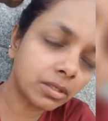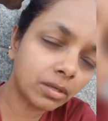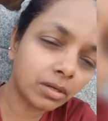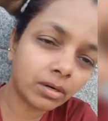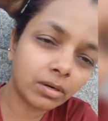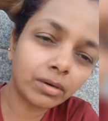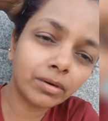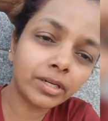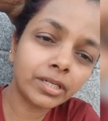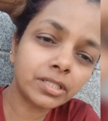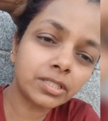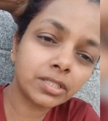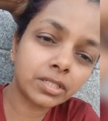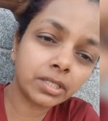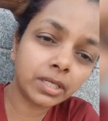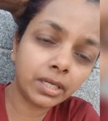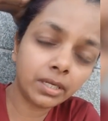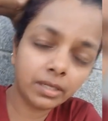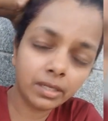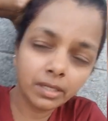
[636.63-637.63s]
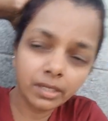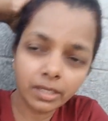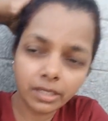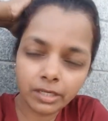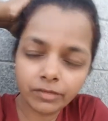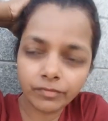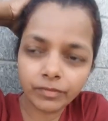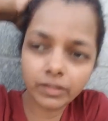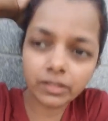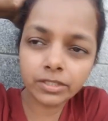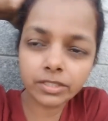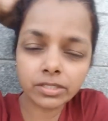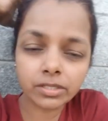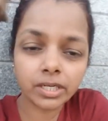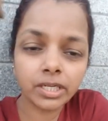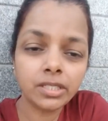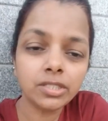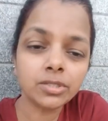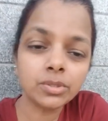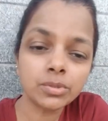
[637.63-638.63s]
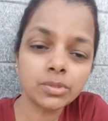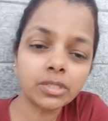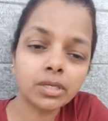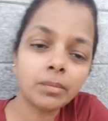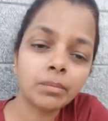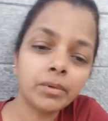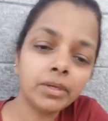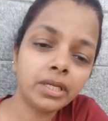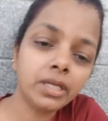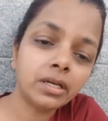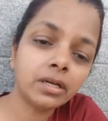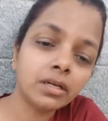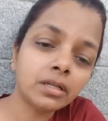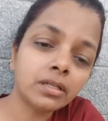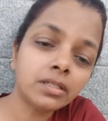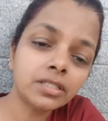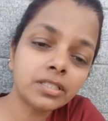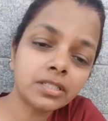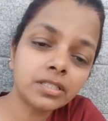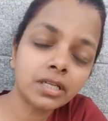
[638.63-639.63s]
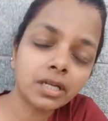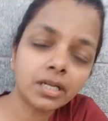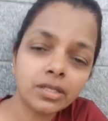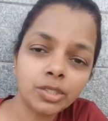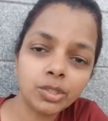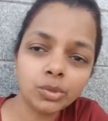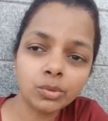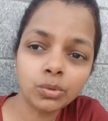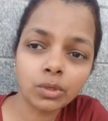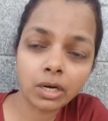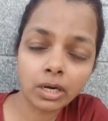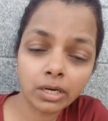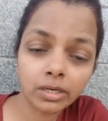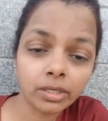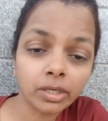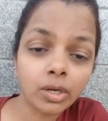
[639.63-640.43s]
or it feels strange to somebody else that you are